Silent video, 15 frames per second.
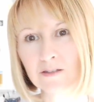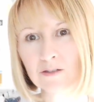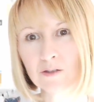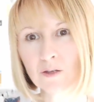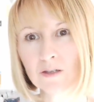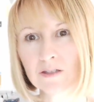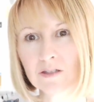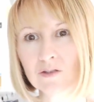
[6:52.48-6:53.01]

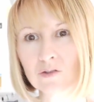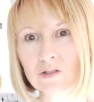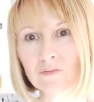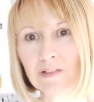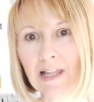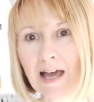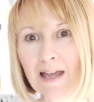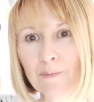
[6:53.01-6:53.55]
So it's sort
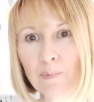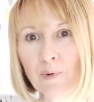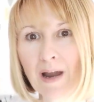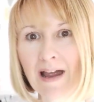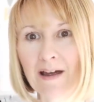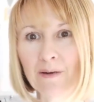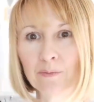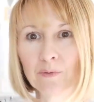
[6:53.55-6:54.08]
of light
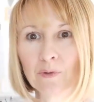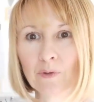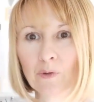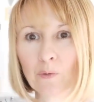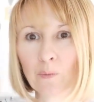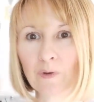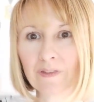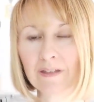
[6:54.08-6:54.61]
brown
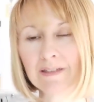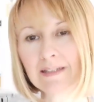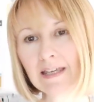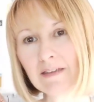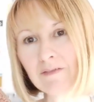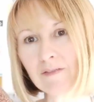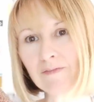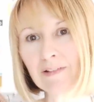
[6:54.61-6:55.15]
with a
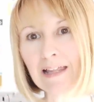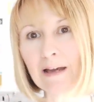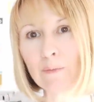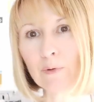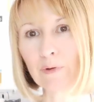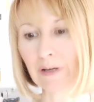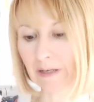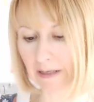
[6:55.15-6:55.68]
navy
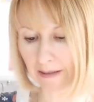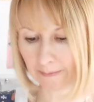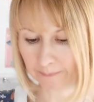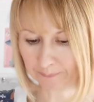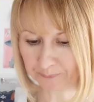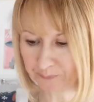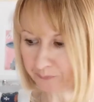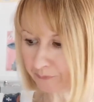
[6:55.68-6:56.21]
flower in it.
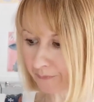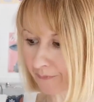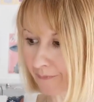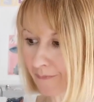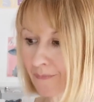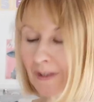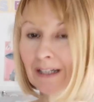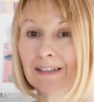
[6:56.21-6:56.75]

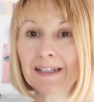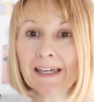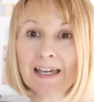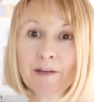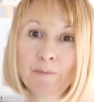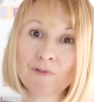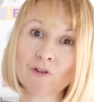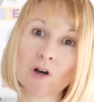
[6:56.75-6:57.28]
And
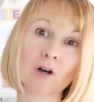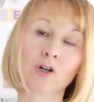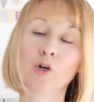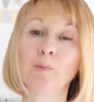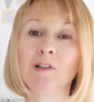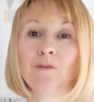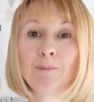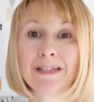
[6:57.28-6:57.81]
again, we've got a
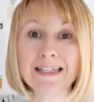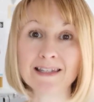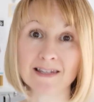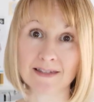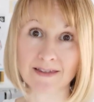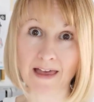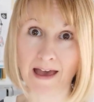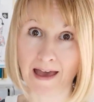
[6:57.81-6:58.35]
couple of
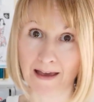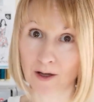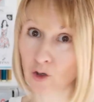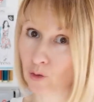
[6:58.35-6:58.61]
metres there.